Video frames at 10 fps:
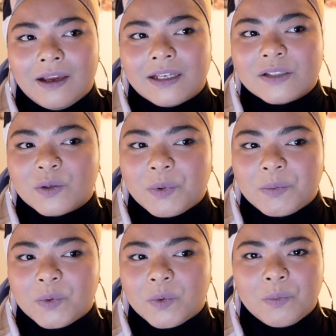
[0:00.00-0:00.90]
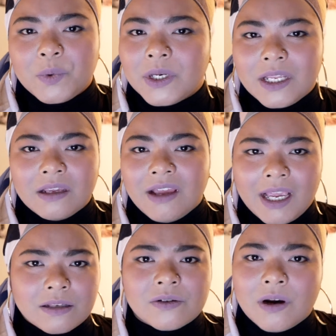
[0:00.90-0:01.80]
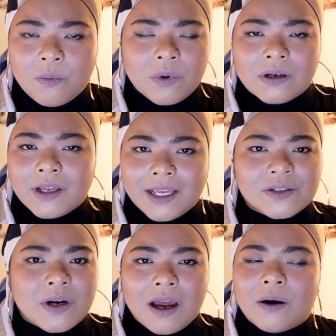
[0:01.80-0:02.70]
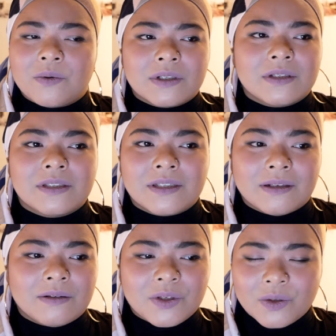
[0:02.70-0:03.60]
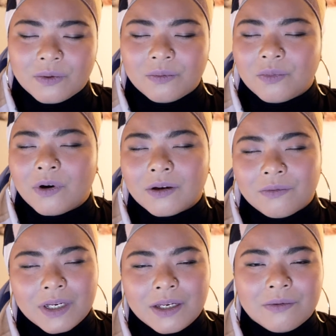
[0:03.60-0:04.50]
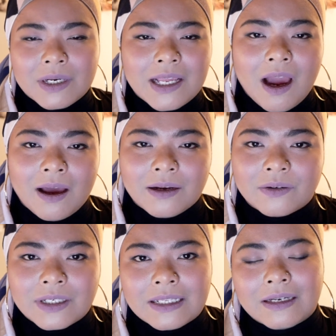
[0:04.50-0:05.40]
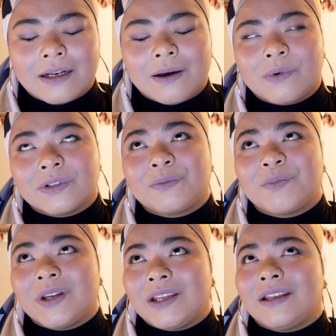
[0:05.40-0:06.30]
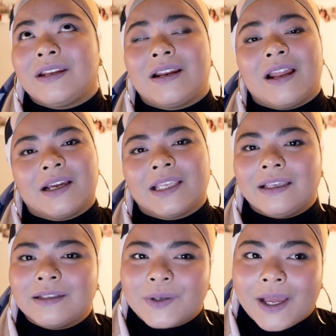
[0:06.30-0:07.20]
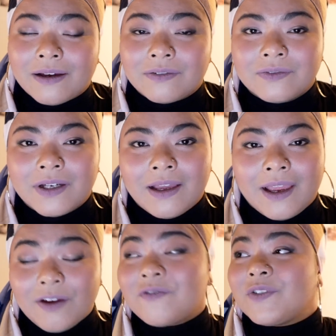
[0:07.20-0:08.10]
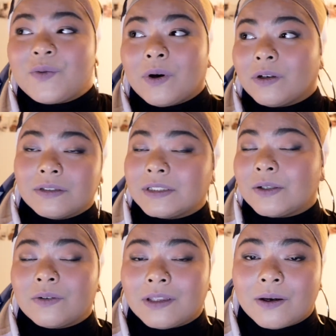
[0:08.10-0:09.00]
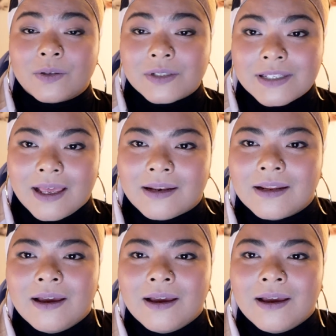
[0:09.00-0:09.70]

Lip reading: And so people were putting extra work, extra hours, and, you know, worked really, really hard on it. And I was pretty lucky to have everyone on set.